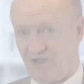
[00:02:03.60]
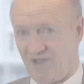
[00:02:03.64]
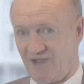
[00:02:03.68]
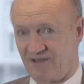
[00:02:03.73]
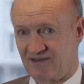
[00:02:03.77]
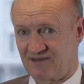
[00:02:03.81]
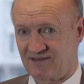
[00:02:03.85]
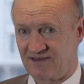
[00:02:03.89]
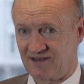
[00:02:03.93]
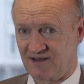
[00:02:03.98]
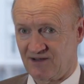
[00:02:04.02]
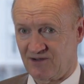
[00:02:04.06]

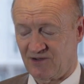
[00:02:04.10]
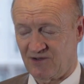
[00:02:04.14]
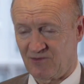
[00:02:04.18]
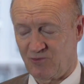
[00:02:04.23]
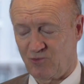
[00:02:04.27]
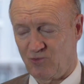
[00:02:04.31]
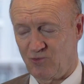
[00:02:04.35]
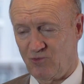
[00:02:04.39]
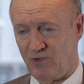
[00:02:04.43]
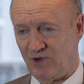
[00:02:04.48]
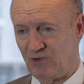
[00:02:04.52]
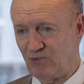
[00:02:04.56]
I think
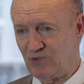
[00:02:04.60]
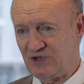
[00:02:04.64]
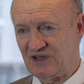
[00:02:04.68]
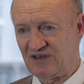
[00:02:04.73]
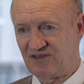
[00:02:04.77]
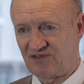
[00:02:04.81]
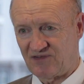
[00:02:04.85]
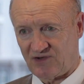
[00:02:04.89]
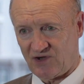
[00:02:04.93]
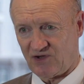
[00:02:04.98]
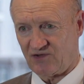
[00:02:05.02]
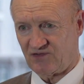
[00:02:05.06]
when we
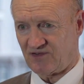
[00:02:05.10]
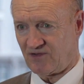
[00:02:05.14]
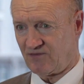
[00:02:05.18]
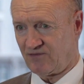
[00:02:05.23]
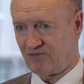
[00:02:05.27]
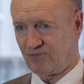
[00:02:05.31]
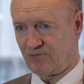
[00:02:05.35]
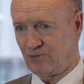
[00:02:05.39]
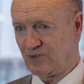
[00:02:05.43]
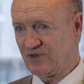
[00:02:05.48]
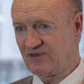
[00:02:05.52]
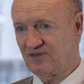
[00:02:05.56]
discuss
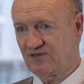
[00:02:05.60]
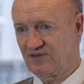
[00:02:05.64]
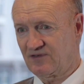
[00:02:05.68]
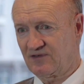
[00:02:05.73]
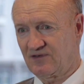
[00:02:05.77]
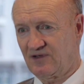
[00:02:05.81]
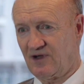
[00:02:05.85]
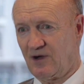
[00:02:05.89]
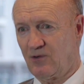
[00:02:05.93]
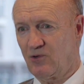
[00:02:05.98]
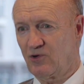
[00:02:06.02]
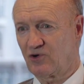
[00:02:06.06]

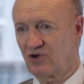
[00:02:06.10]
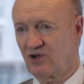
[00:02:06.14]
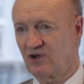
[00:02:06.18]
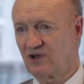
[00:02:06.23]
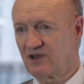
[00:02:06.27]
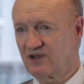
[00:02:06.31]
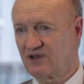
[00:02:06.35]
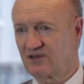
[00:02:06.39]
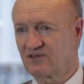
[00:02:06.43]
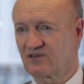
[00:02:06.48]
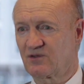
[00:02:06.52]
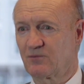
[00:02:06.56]
with our
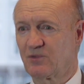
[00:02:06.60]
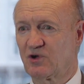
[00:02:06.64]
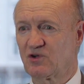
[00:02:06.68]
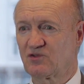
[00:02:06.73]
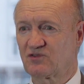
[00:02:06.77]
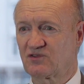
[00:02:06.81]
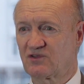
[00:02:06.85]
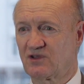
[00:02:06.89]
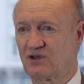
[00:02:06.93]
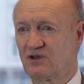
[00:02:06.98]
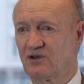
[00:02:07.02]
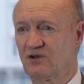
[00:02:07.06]
colleagues
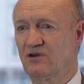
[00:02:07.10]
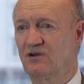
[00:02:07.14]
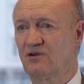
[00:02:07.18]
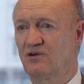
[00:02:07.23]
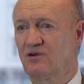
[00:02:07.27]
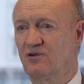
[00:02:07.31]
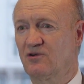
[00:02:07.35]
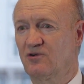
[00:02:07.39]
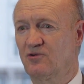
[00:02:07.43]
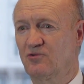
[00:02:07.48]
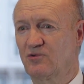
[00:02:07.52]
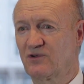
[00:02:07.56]
about
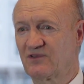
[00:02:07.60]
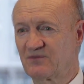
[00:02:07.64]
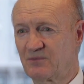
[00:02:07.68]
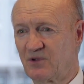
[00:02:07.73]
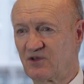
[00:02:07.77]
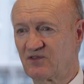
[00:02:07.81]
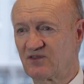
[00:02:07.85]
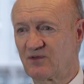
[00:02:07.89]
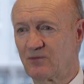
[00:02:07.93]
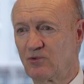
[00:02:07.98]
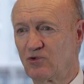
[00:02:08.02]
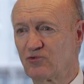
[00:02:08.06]

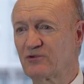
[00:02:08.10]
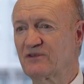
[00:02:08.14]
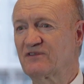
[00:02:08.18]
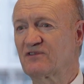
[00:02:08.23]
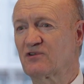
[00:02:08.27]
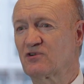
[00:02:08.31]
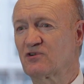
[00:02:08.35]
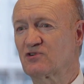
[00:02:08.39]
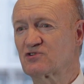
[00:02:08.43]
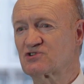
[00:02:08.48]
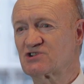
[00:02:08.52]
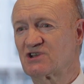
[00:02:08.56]
responsible
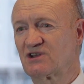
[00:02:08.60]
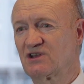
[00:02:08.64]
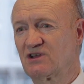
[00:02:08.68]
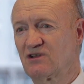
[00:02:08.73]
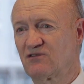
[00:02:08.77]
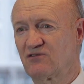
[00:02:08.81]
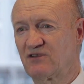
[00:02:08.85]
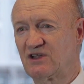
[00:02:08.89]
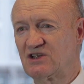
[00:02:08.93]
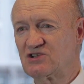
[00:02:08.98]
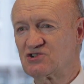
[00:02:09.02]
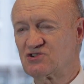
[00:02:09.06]
research and
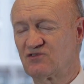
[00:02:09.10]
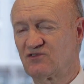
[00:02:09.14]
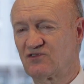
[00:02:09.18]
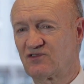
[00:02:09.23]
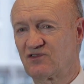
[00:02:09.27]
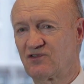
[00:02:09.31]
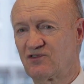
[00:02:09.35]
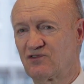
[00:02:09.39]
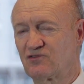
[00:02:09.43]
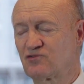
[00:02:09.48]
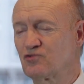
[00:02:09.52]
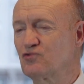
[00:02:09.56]

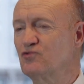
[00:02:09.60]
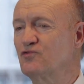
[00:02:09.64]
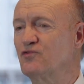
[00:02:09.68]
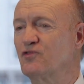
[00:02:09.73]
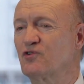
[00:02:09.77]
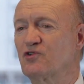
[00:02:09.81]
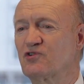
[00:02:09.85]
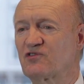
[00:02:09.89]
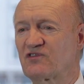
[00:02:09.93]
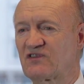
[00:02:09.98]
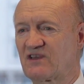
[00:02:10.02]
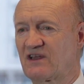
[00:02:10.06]
innovations, the two
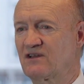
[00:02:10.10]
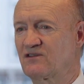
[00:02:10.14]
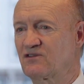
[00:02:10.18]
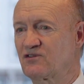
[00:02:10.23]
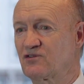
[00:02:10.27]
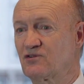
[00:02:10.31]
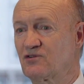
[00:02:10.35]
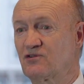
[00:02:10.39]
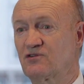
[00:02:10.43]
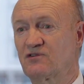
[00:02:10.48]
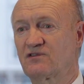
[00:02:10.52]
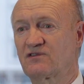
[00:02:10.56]
first
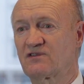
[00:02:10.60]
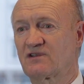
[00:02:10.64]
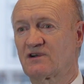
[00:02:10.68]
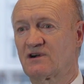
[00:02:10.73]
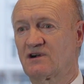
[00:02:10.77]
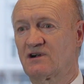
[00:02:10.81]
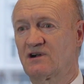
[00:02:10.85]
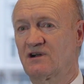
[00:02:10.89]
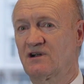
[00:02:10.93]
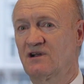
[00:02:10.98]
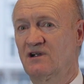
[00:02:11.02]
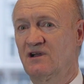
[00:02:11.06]
answers
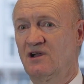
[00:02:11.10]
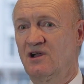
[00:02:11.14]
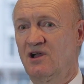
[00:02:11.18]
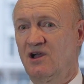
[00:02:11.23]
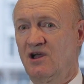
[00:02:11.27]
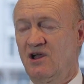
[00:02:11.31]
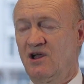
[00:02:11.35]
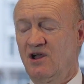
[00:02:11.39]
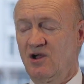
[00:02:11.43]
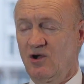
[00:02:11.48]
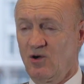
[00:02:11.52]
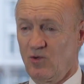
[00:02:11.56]
are
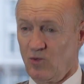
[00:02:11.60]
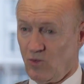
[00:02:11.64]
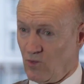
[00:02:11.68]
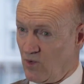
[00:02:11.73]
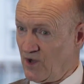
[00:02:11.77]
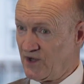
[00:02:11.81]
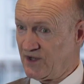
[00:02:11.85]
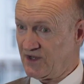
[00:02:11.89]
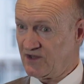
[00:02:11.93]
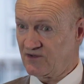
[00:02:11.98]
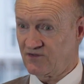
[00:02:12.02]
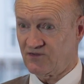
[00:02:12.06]

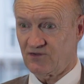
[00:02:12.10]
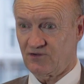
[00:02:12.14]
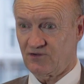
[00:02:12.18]
one